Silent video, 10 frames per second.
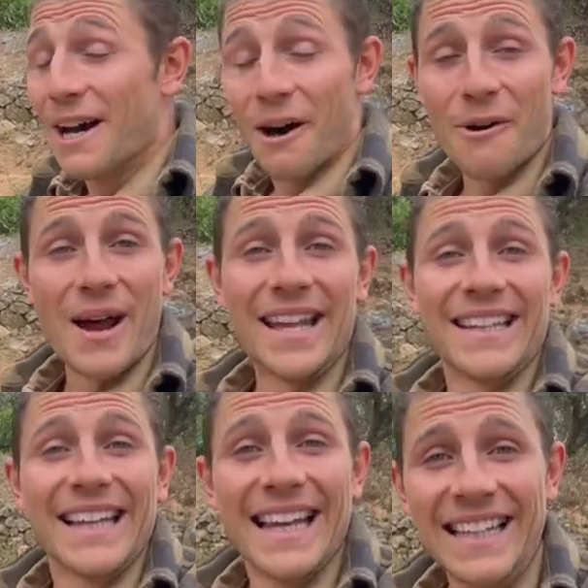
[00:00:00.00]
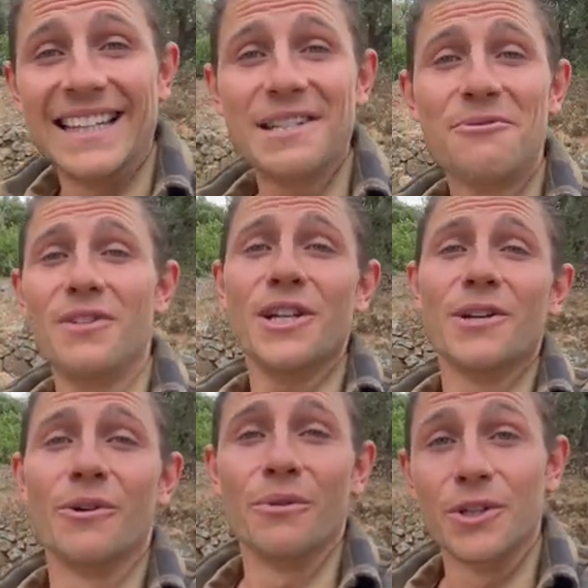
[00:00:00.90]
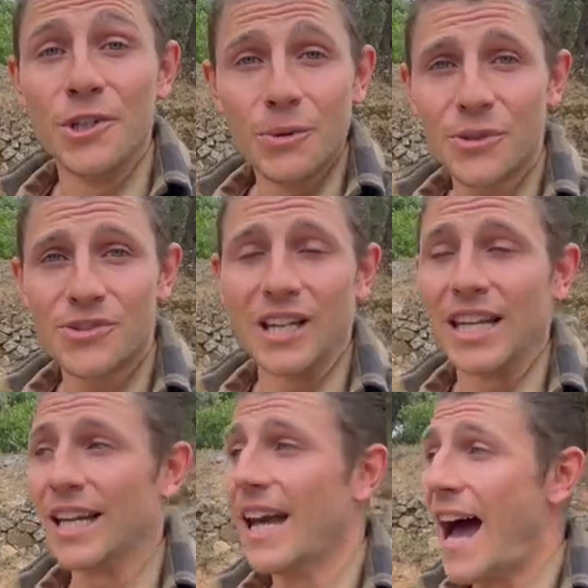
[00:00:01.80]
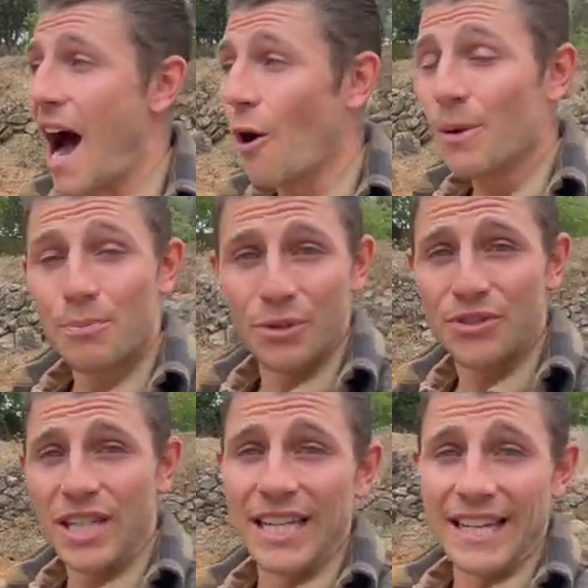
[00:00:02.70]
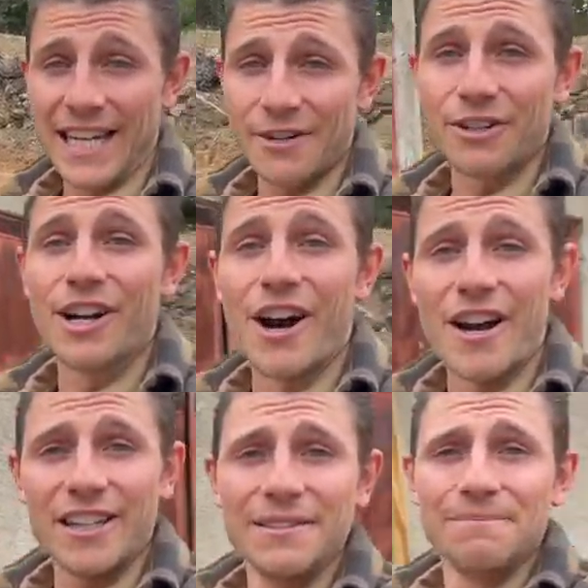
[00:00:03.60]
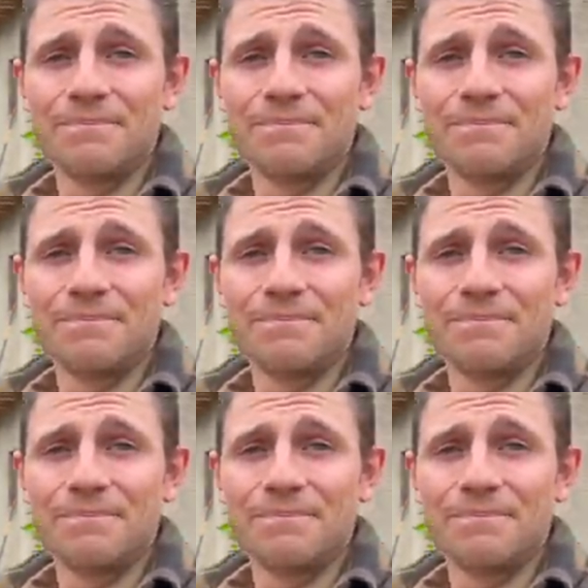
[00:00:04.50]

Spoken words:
All right, in this video, you will see how we proceed in our garden,